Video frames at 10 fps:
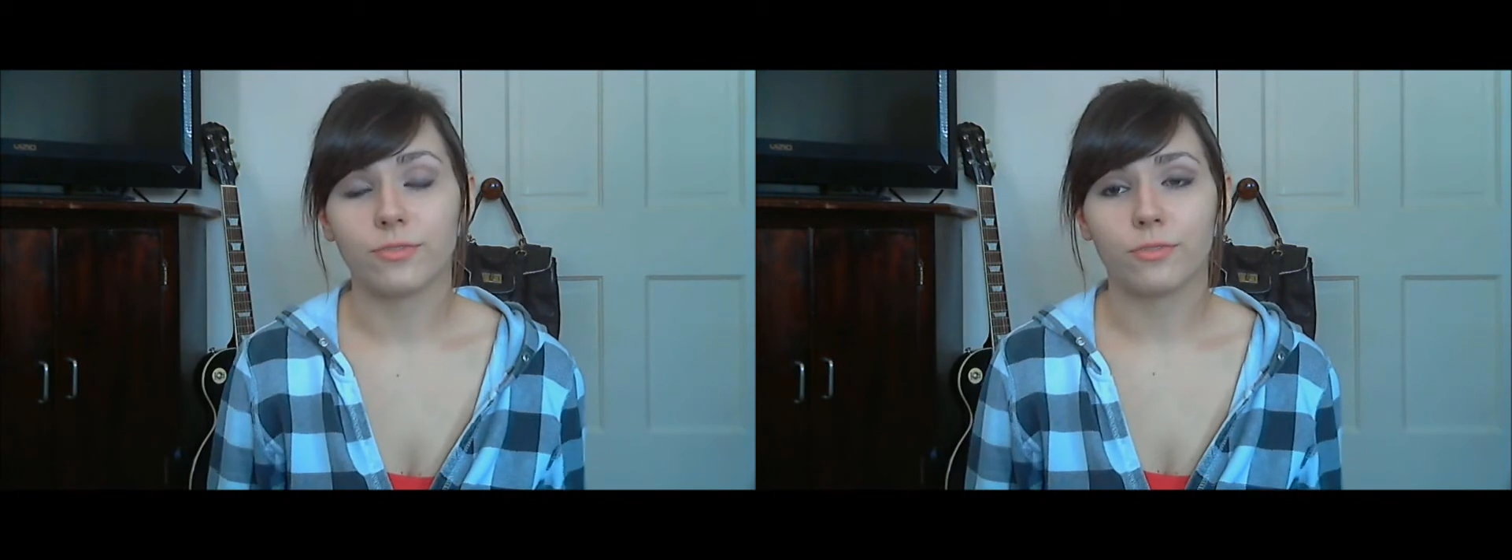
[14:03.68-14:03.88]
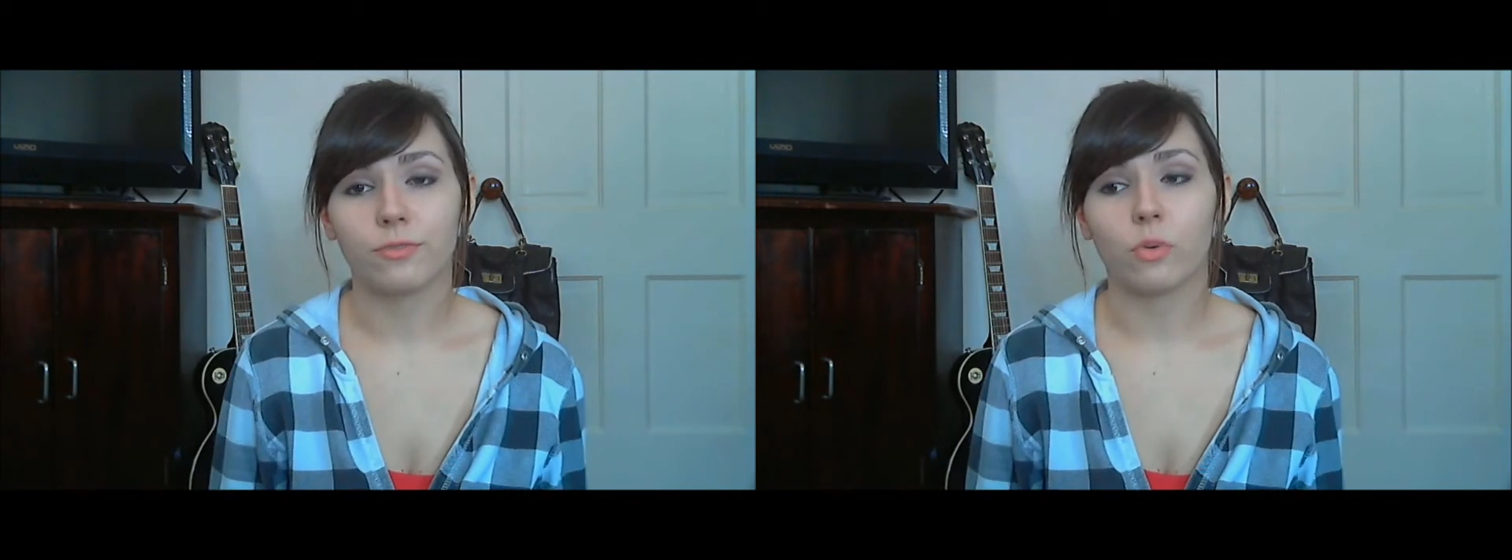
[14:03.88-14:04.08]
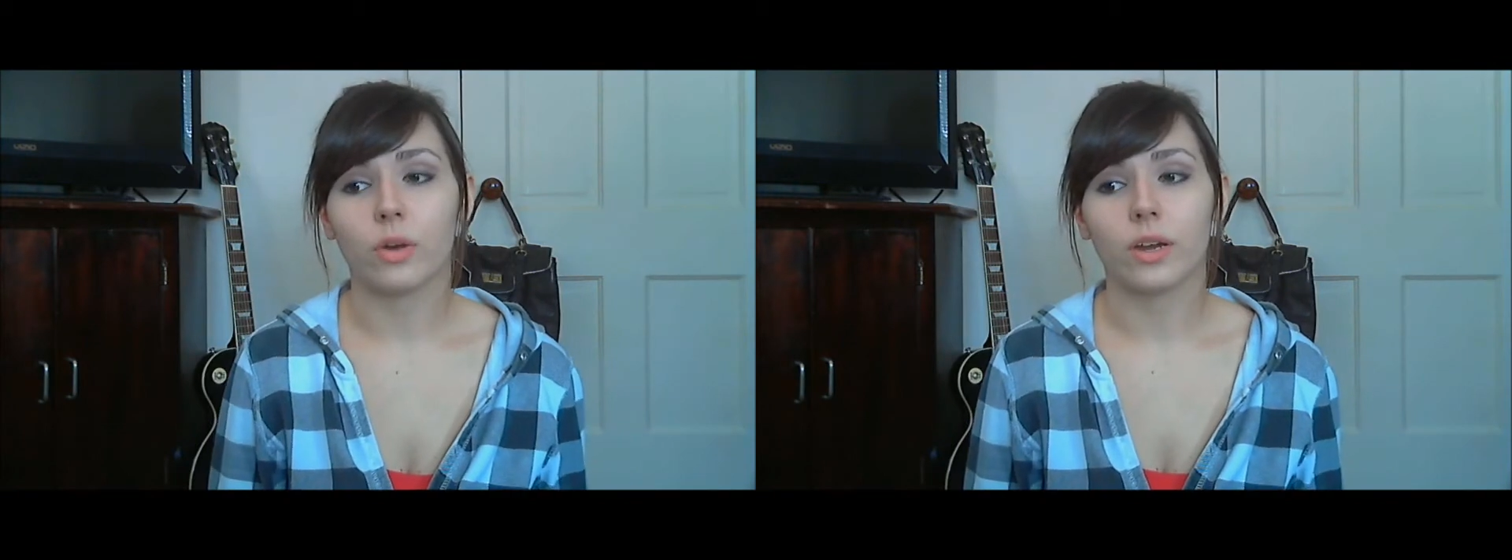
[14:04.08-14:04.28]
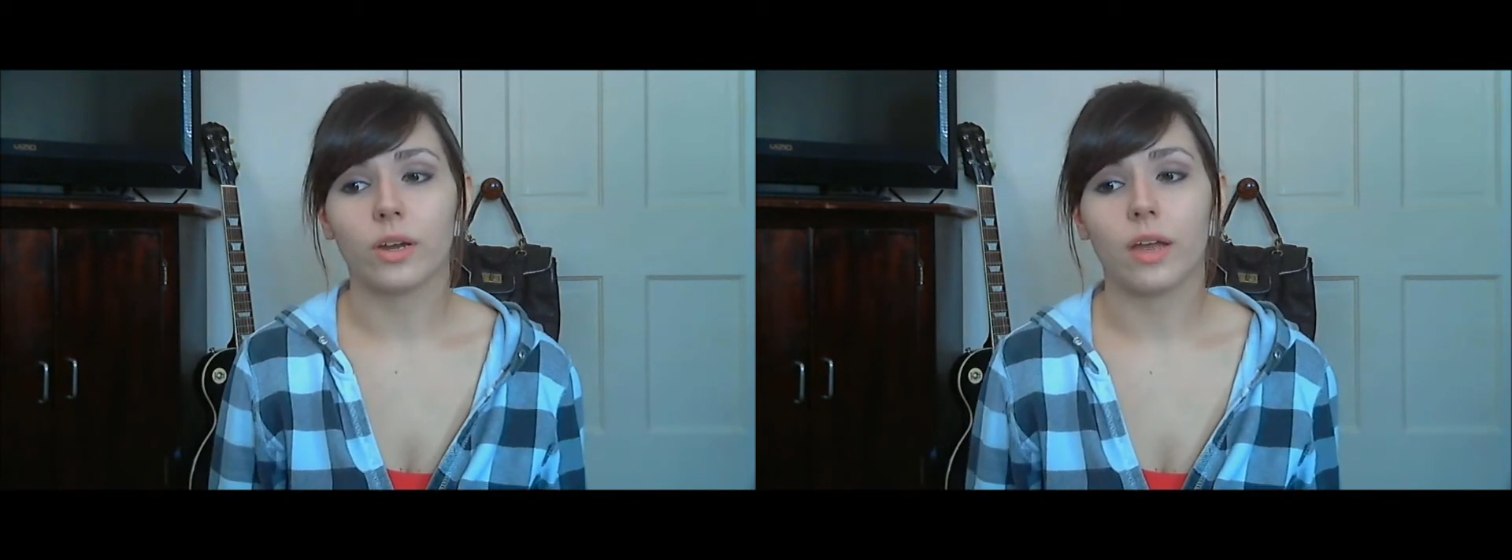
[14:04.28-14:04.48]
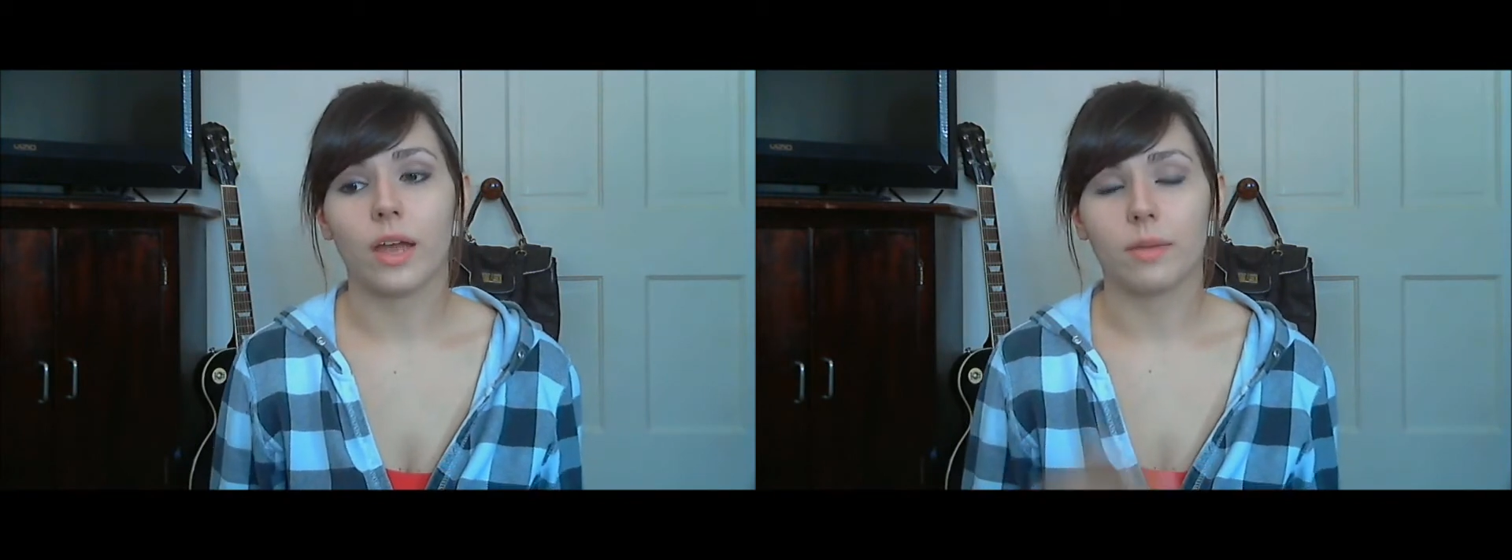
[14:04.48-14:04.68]

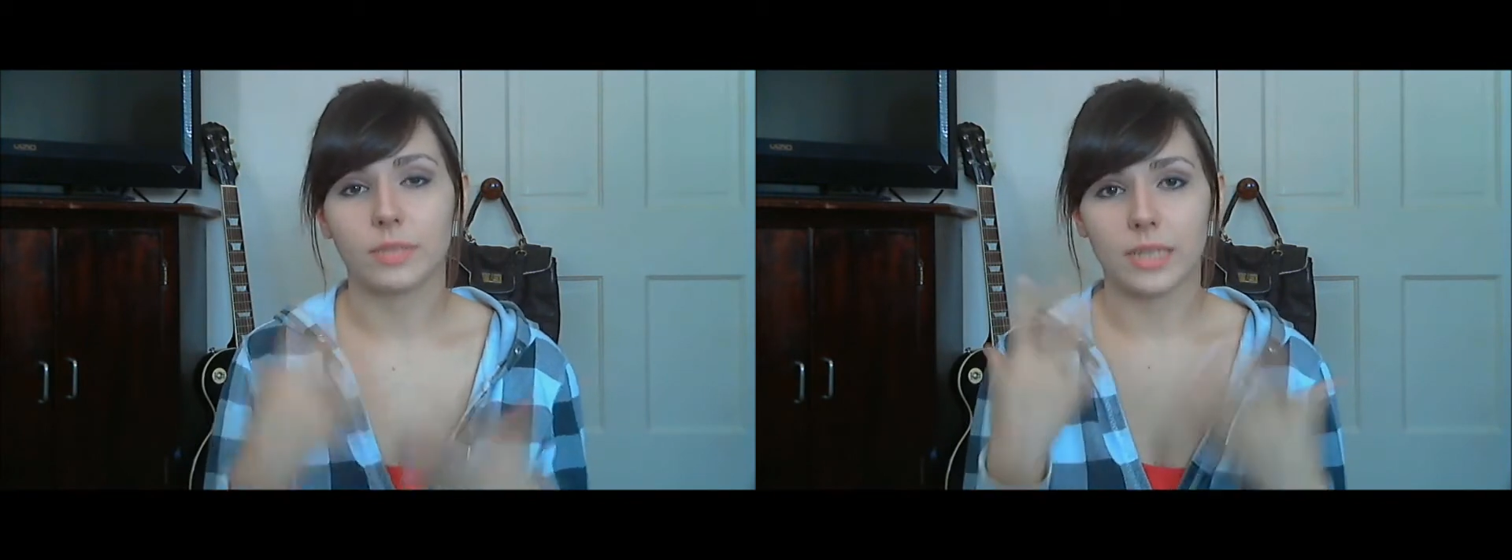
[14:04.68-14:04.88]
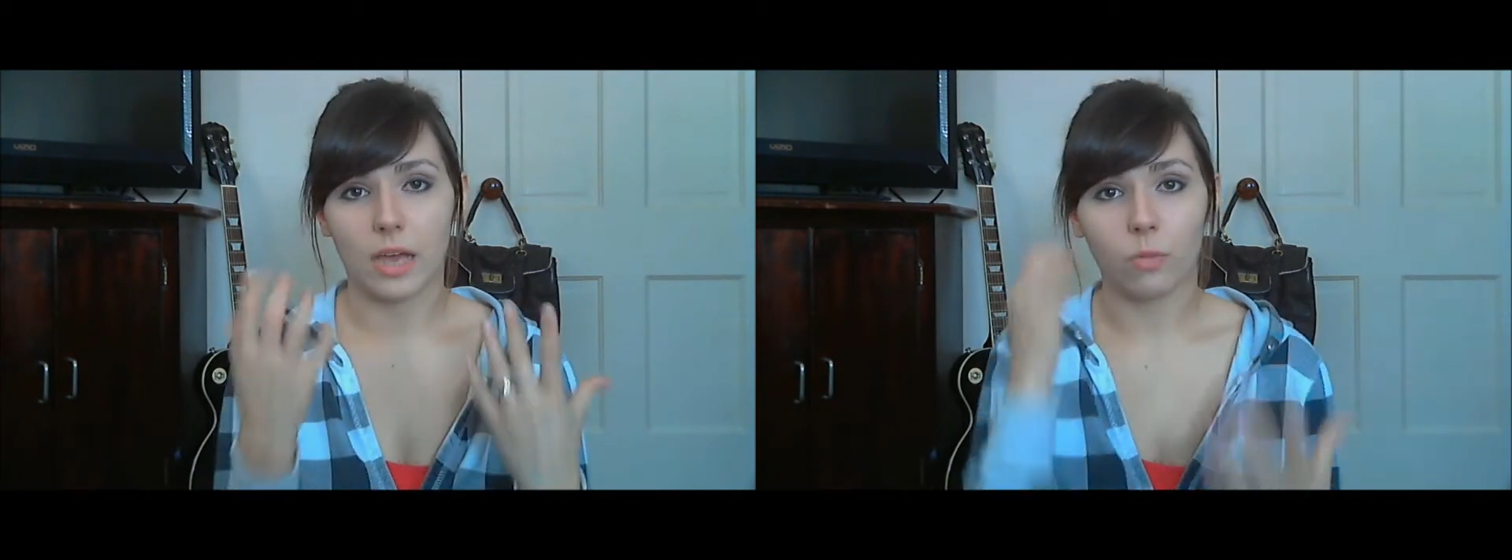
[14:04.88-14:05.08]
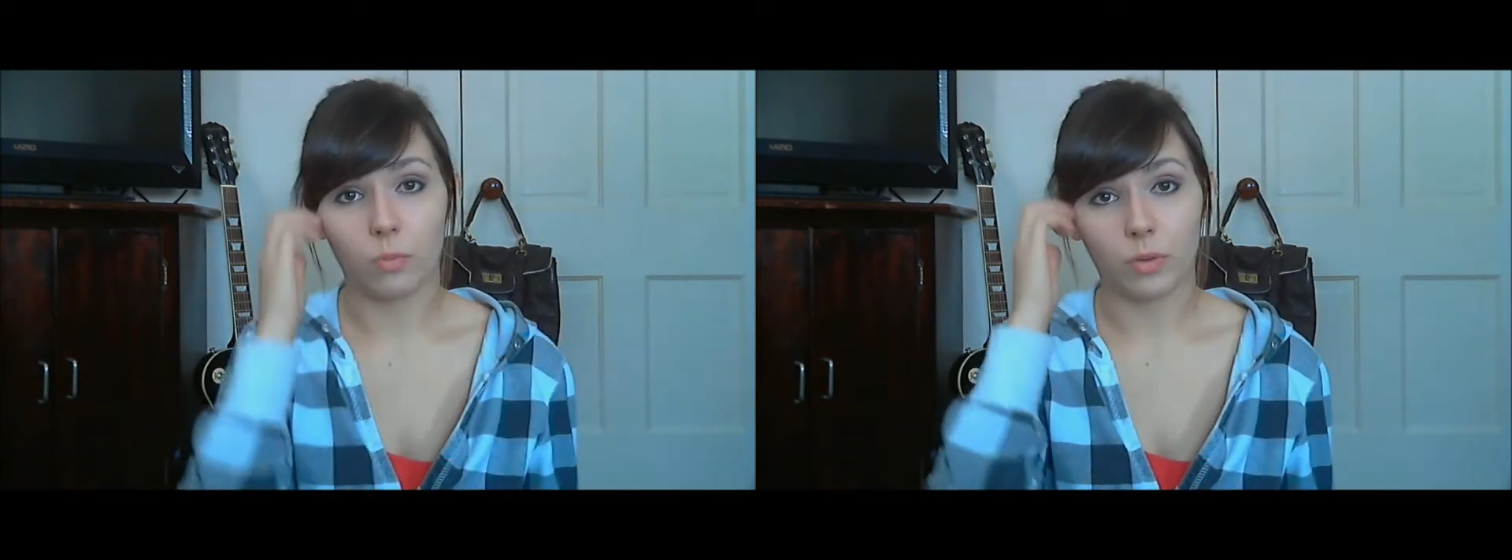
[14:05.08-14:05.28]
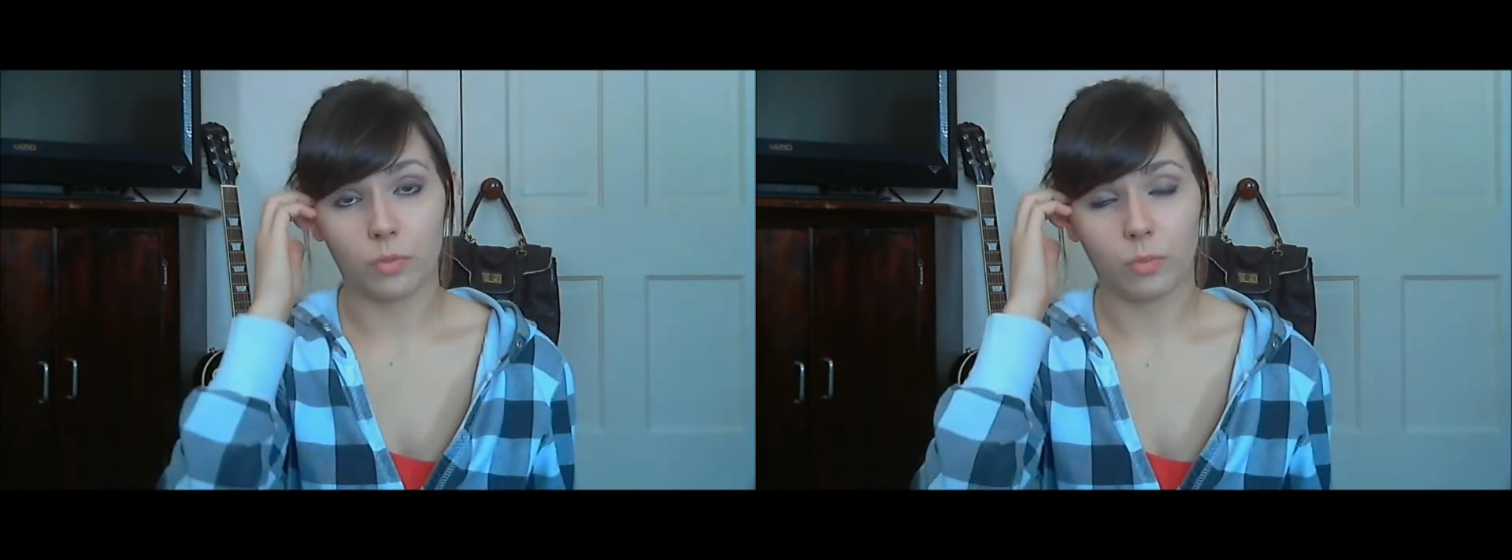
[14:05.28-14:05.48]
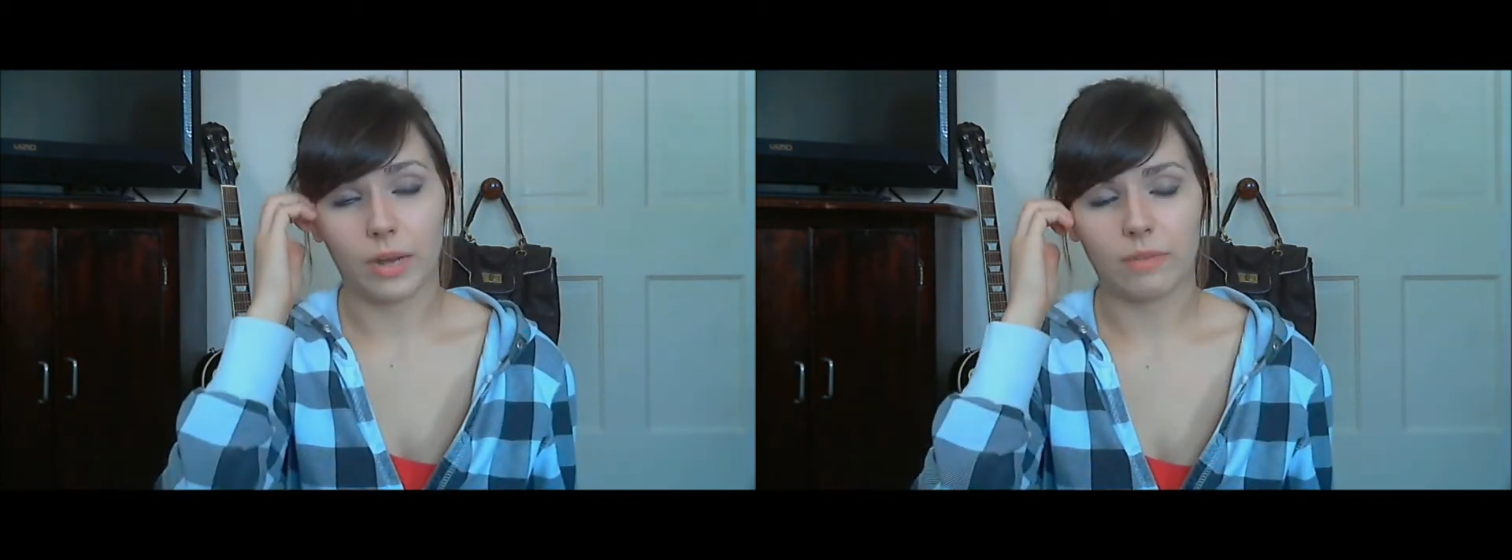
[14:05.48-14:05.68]
for to help with
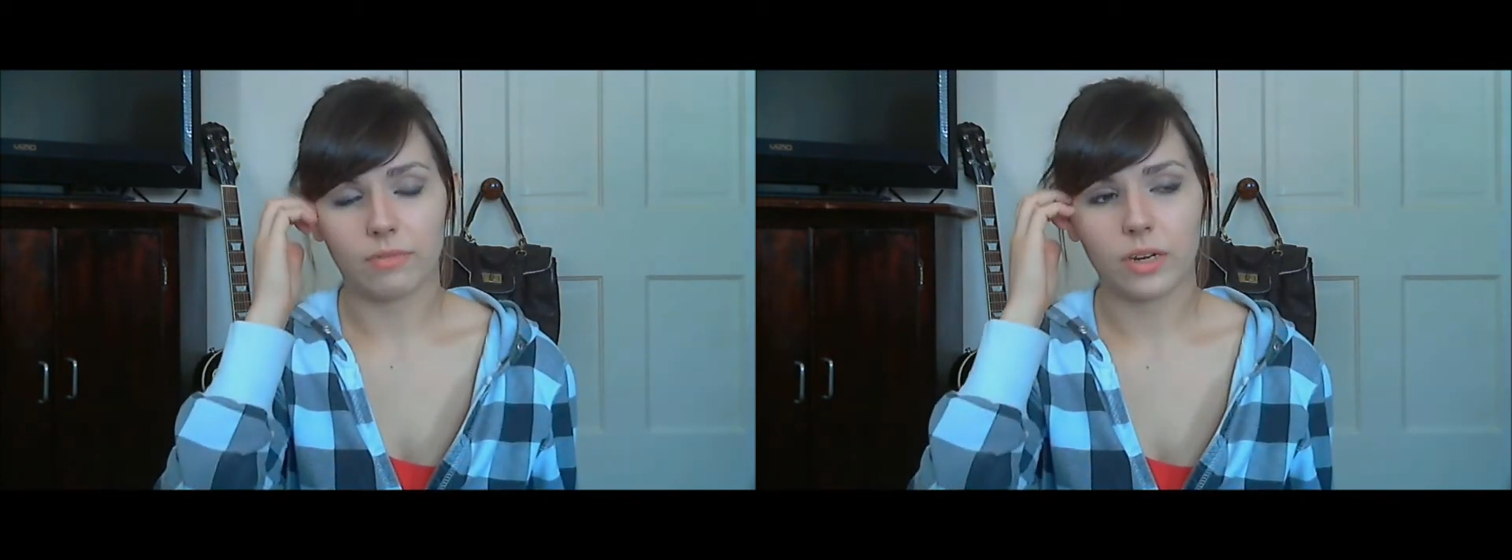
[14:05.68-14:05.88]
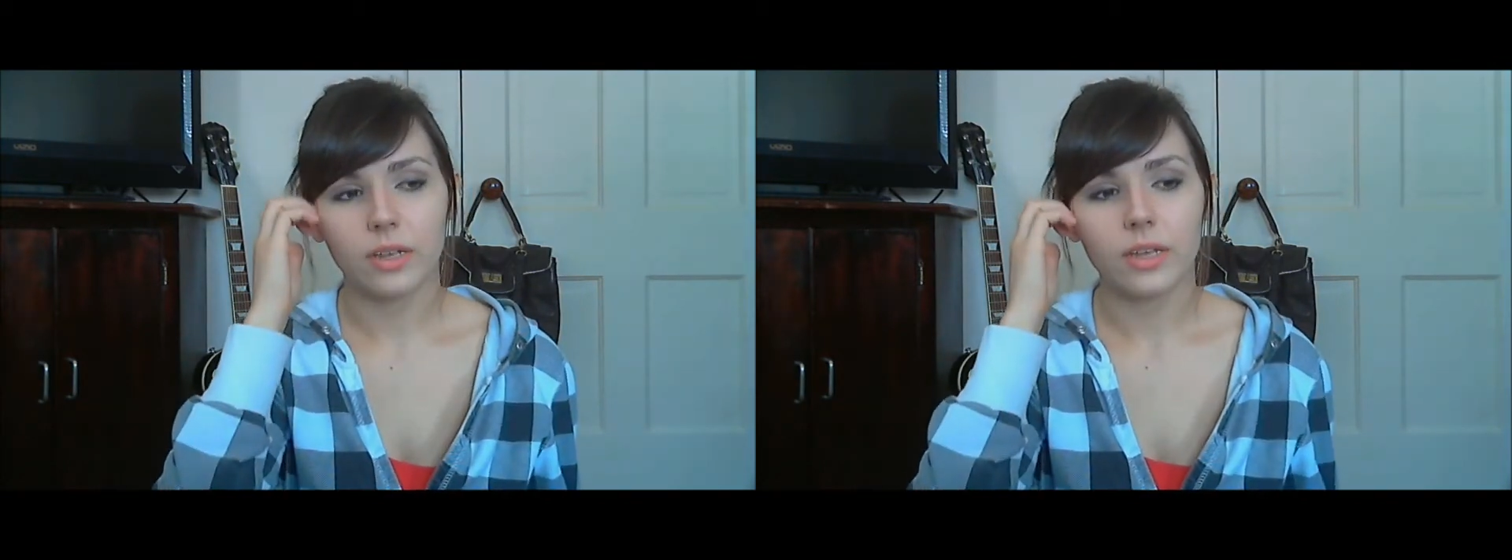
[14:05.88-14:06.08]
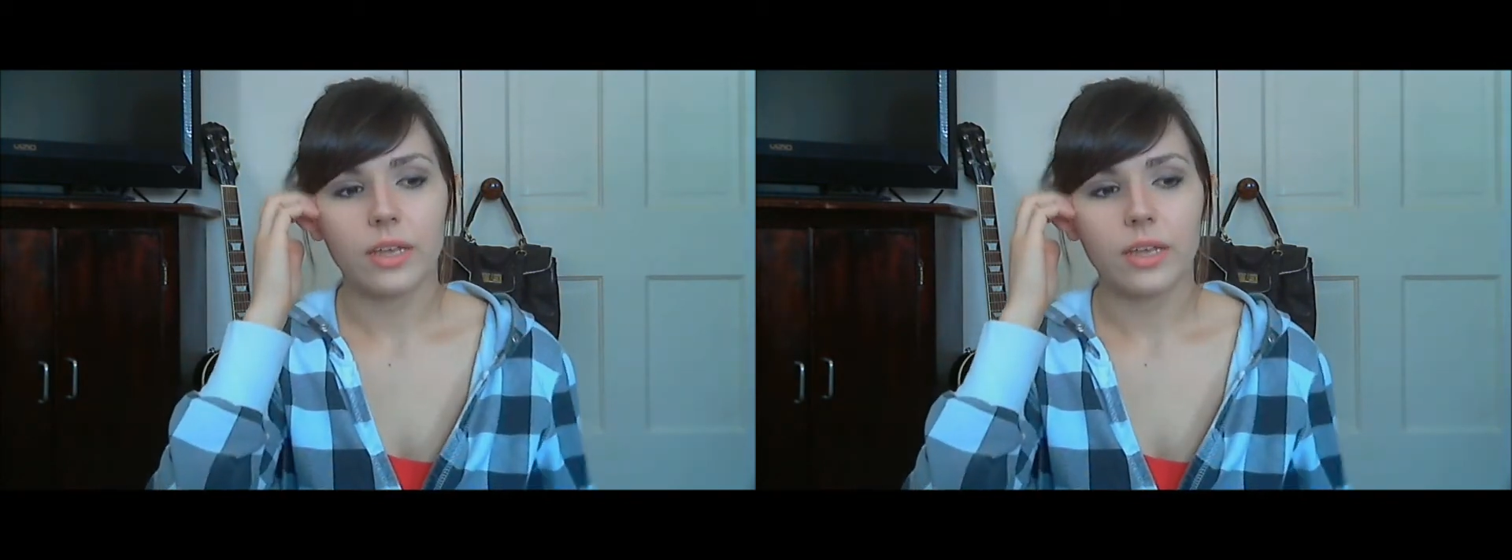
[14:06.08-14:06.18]
whatever.